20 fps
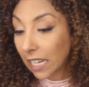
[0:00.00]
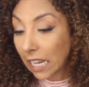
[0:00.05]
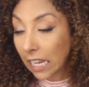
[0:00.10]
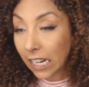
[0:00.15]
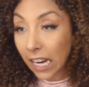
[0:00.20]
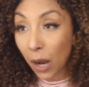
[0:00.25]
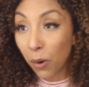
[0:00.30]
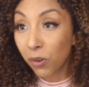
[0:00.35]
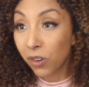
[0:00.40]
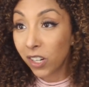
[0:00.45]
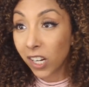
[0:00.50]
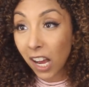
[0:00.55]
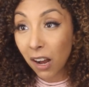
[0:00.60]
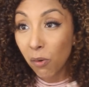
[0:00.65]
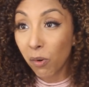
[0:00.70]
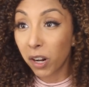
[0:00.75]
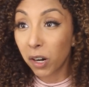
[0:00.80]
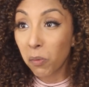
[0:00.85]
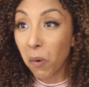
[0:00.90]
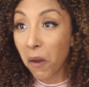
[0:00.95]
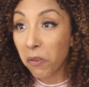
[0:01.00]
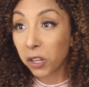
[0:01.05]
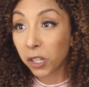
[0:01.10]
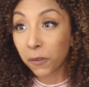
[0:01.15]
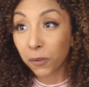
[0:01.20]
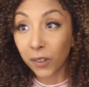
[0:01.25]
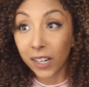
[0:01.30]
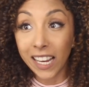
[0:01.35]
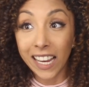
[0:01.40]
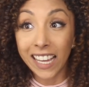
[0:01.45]
And I would not want to wear
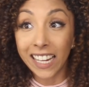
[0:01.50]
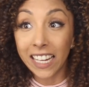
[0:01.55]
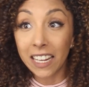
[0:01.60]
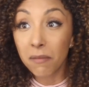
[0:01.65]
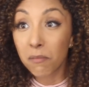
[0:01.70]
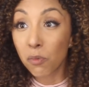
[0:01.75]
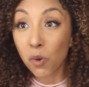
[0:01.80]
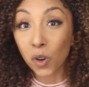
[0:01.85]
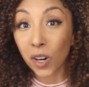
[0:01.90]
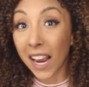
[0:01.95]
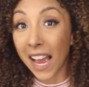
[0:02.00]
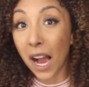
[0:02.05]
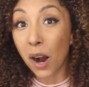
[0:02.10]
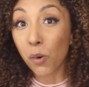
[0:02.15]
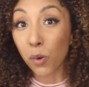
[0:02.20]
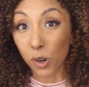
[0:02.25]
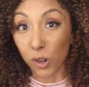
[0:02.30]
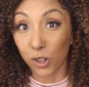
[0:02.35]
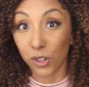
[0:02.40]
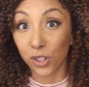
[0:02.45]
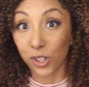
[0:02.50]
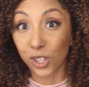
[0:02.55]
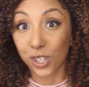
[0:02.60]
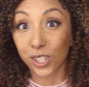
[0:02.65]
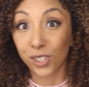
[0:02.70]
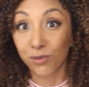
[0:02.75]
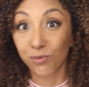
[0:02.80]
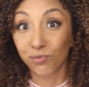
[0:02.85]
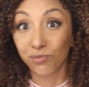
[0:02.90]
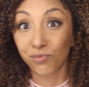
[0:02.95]
this for any more hours.